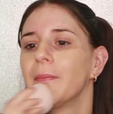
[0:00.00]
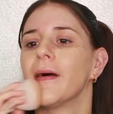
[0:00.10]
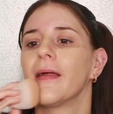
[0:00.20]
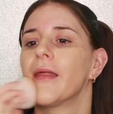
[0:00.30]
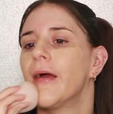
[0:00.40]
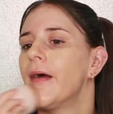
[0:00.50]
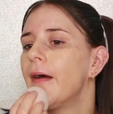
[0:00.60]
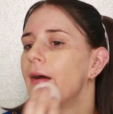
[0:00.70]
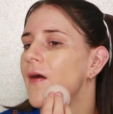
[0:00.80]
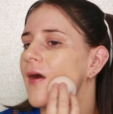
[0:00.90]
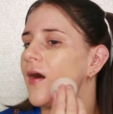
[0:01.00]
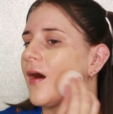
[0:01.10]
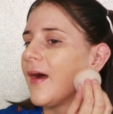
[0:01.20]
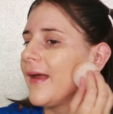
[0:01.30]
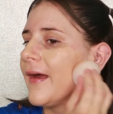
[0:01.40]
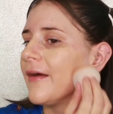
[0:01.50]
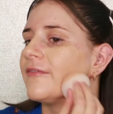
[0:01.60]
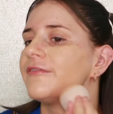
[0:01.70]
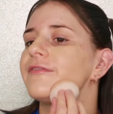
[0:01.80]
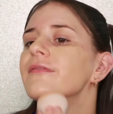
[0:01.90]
but I have